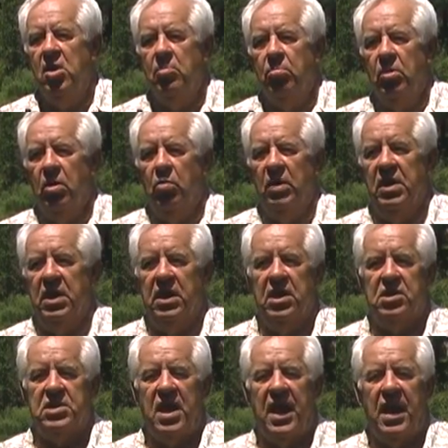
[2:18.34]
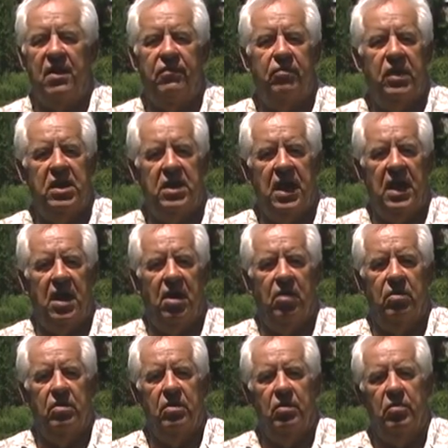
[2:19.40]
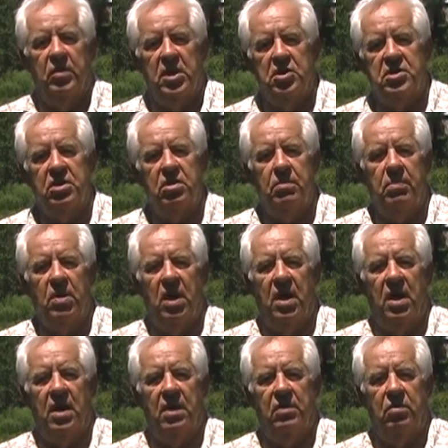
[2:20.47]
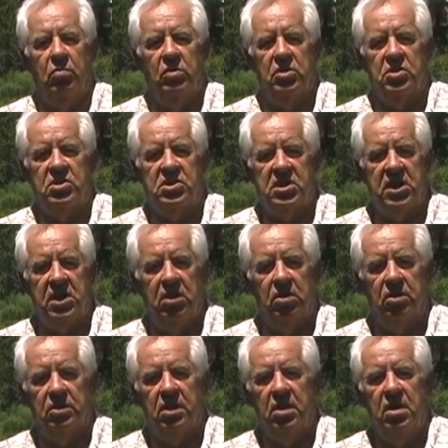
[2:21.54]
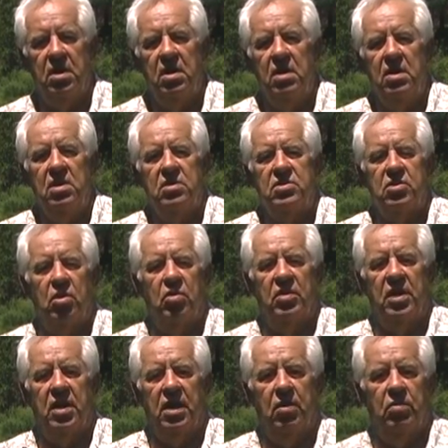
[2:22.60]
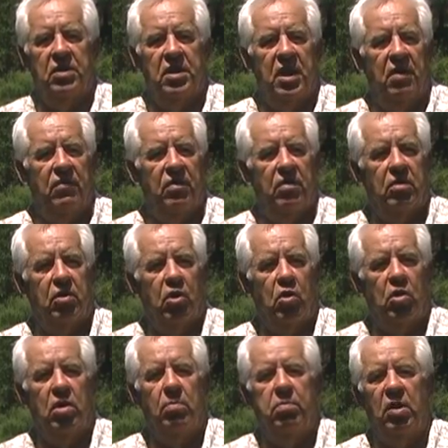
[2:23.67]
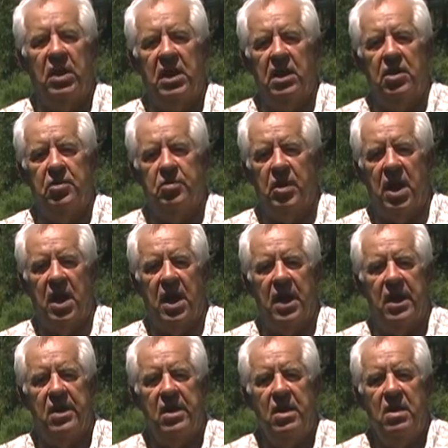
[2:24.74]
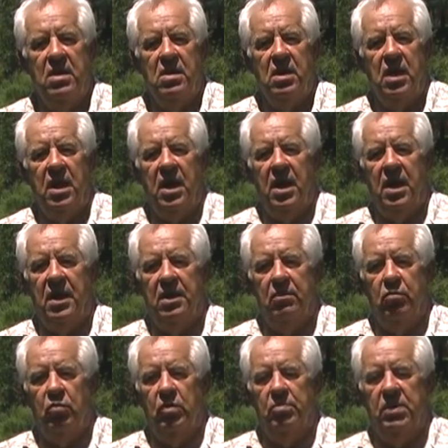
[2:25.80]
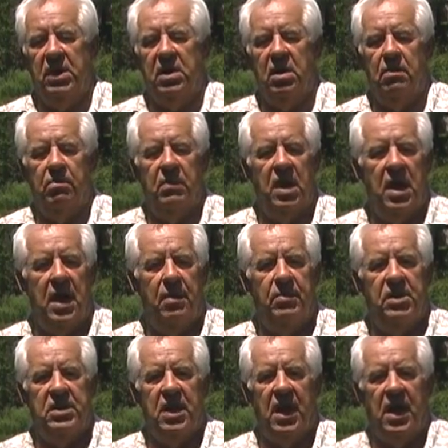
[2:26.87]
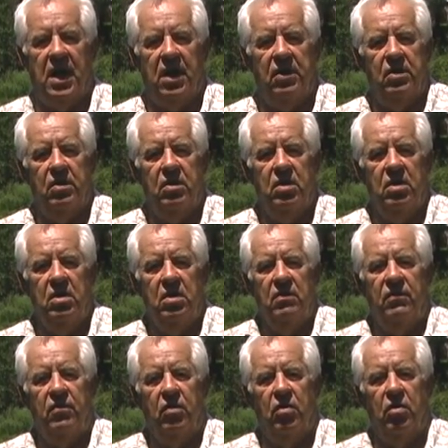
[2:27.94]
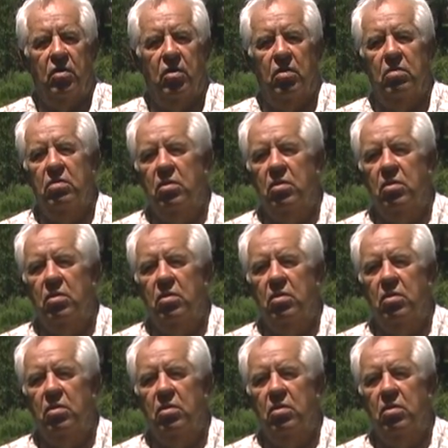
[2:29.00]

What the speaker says: But when it gets halfway down, the rest of the pond was sealed so that it would never go completely dry and would become habitat for